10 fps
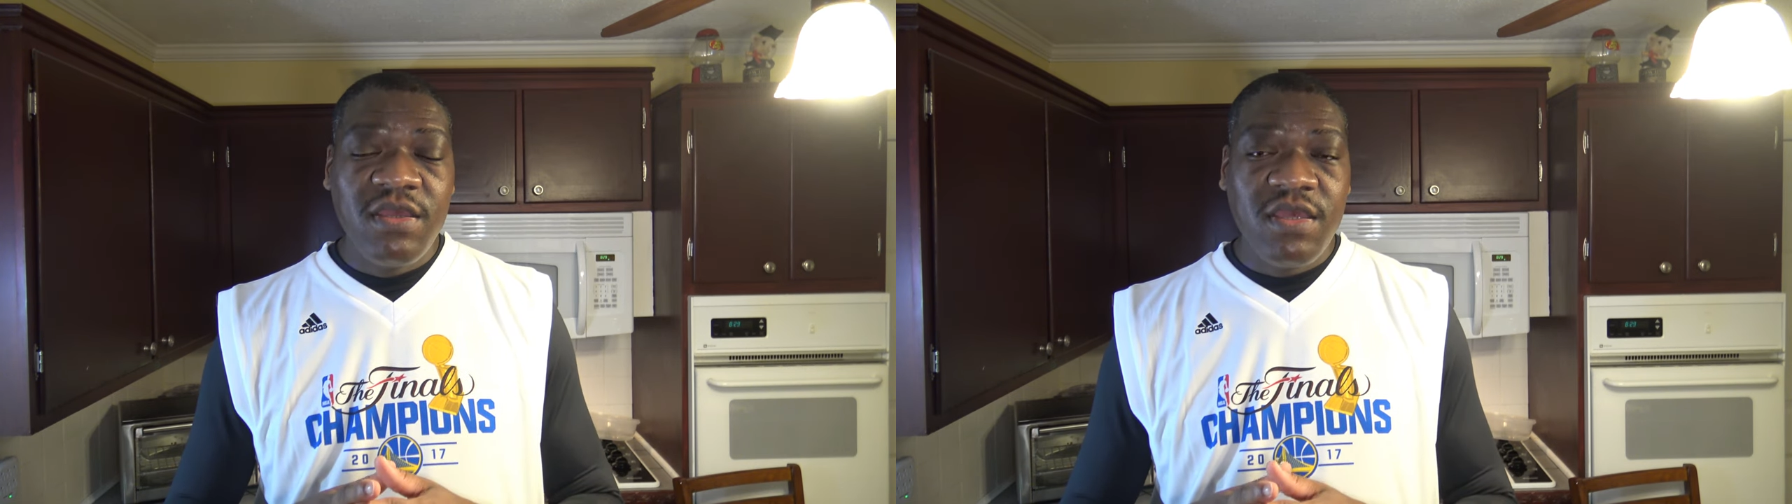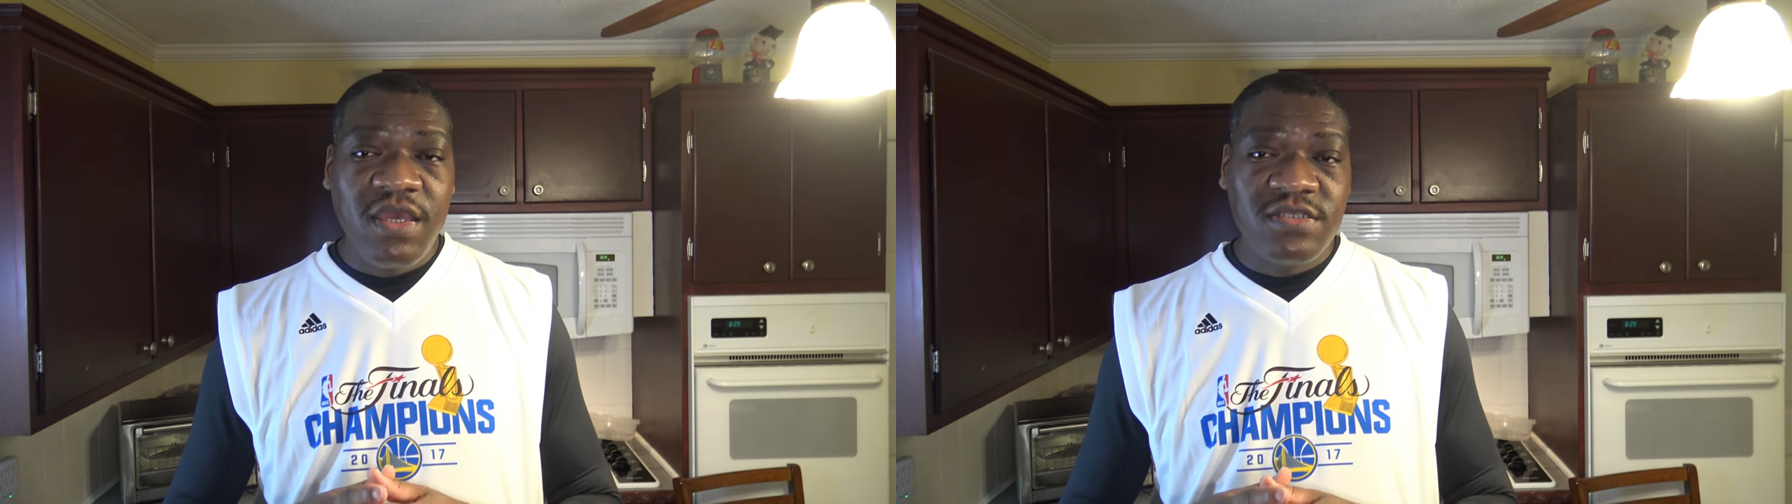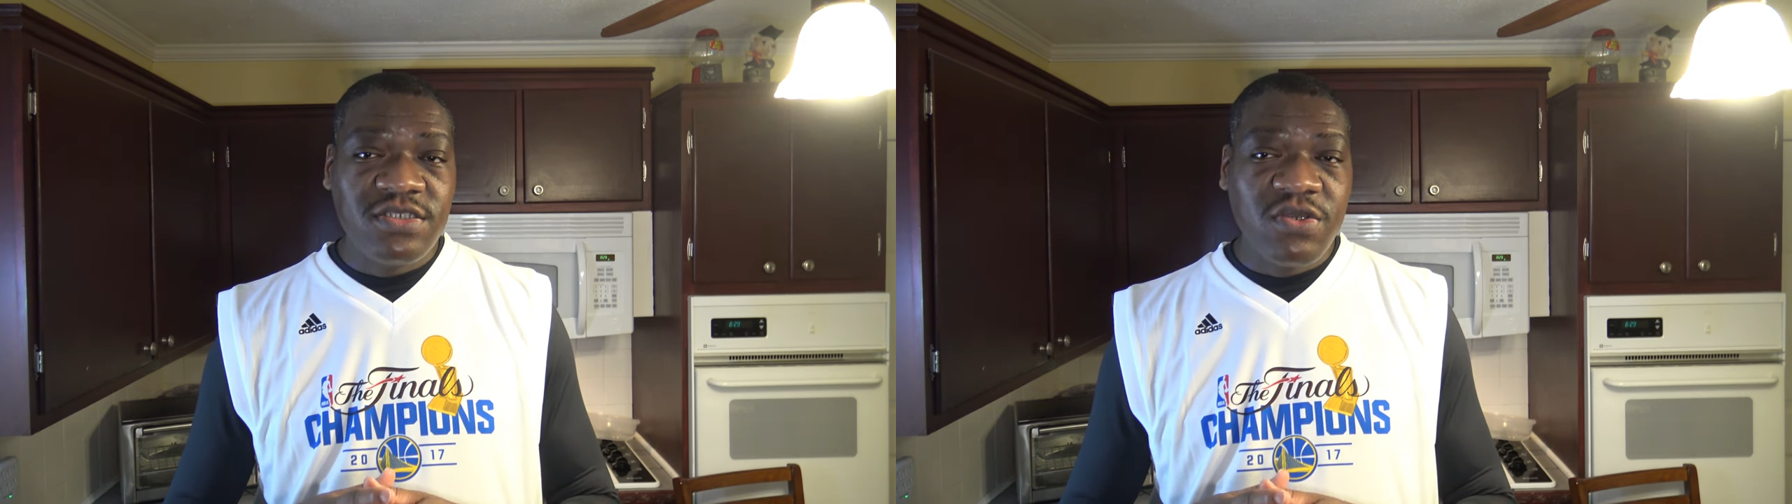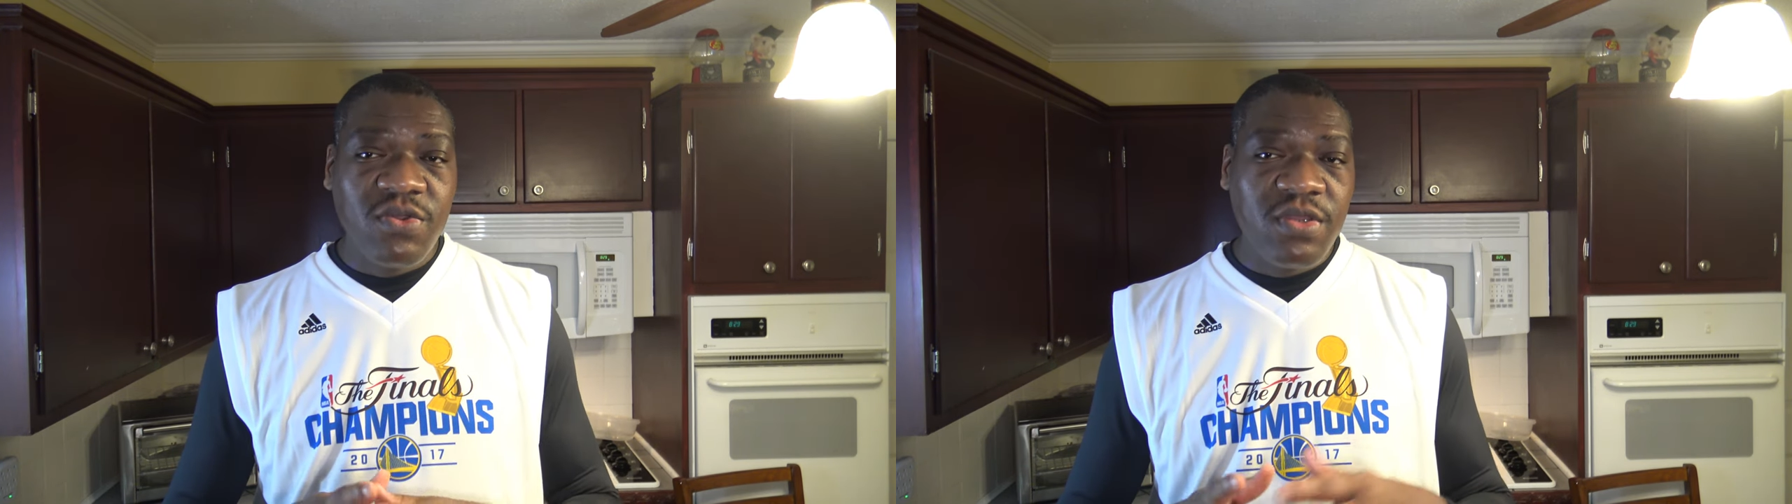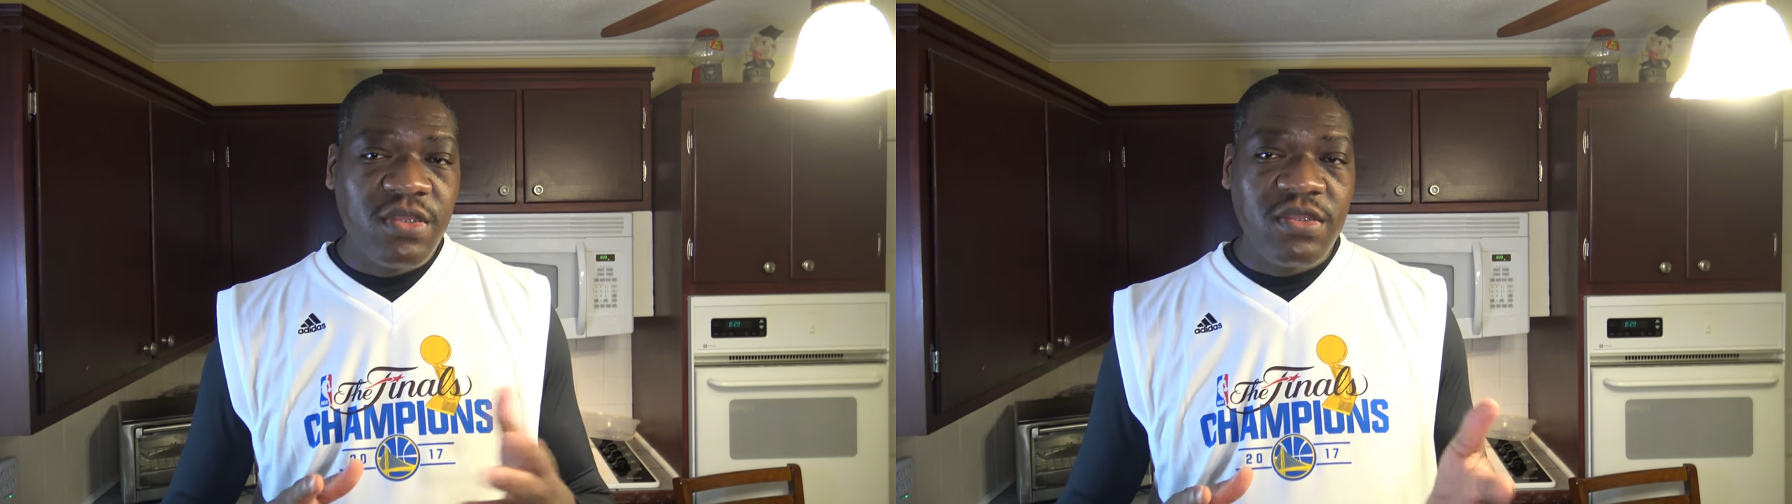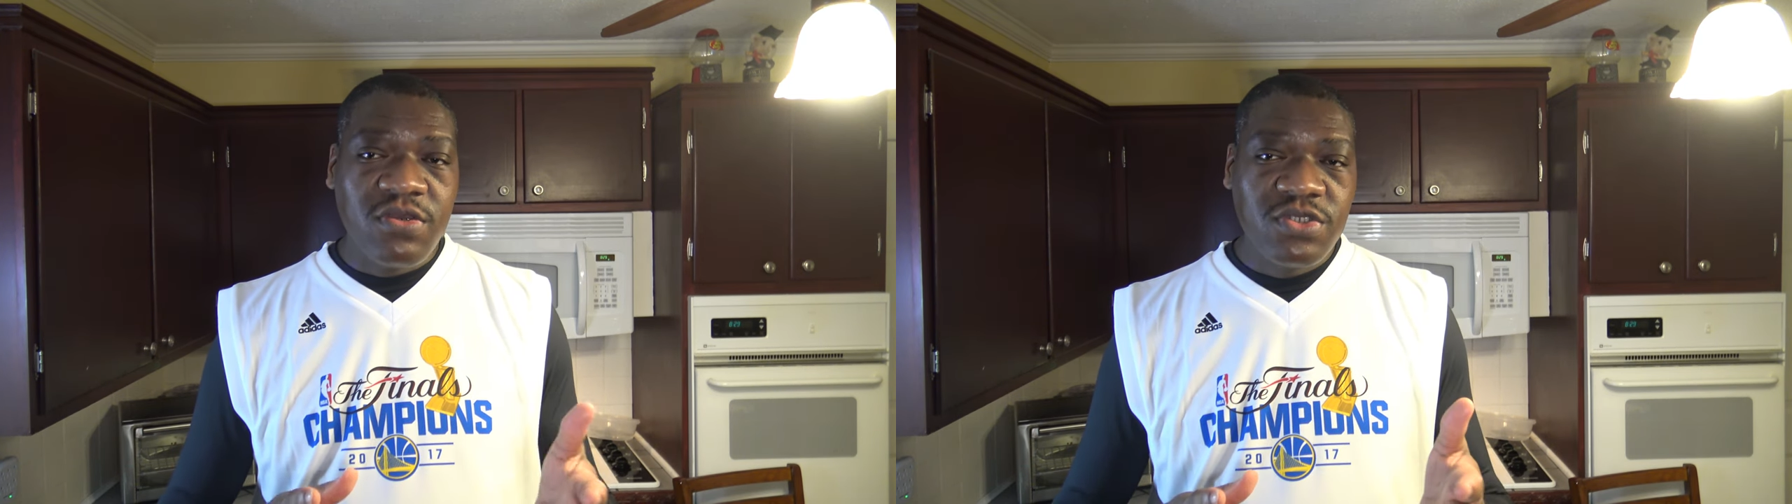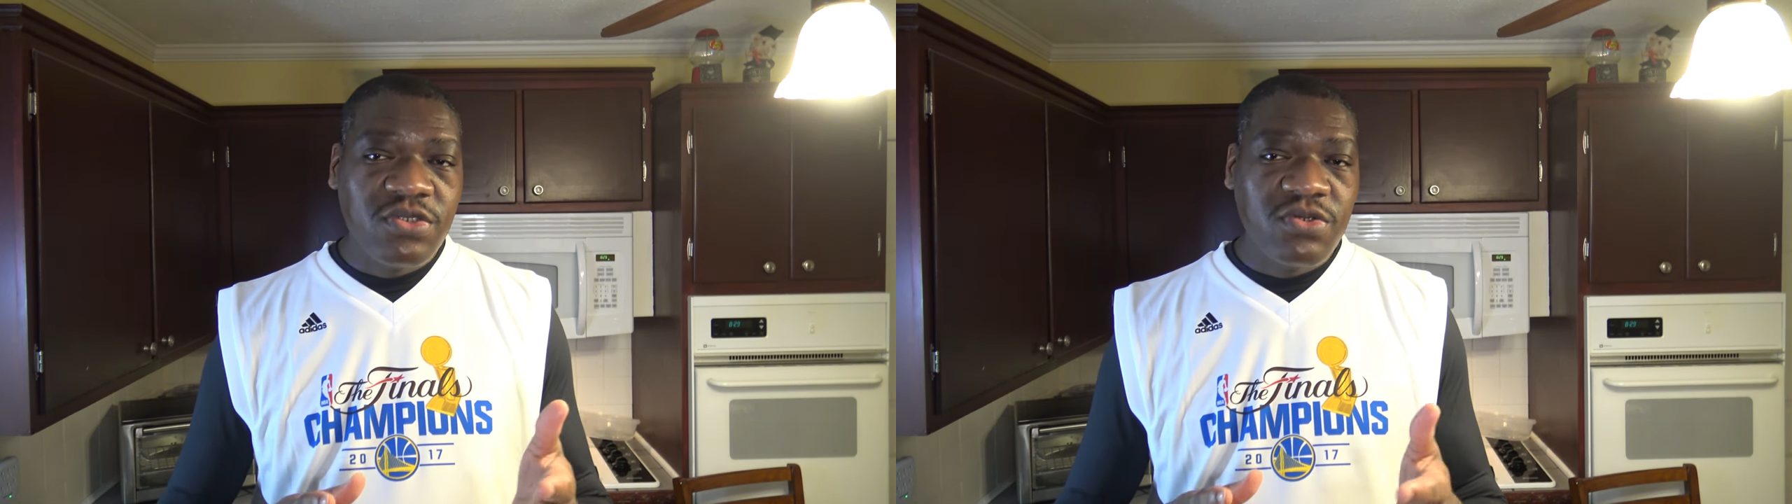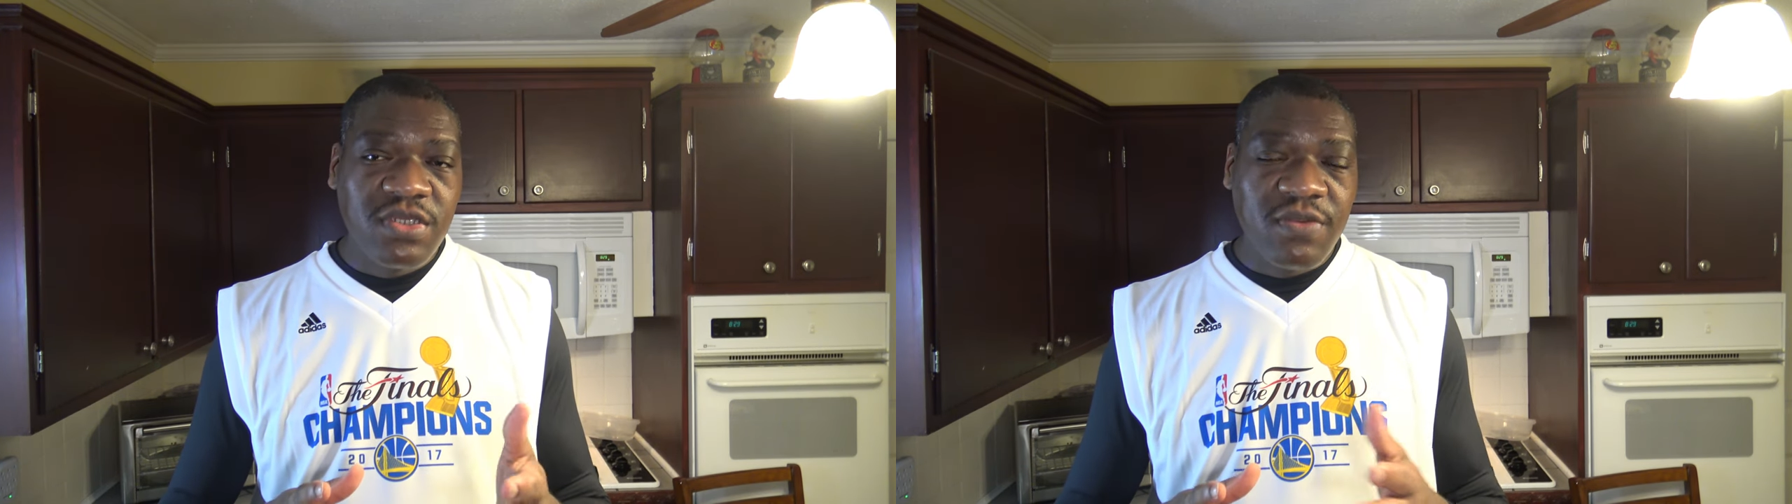And so those cooked in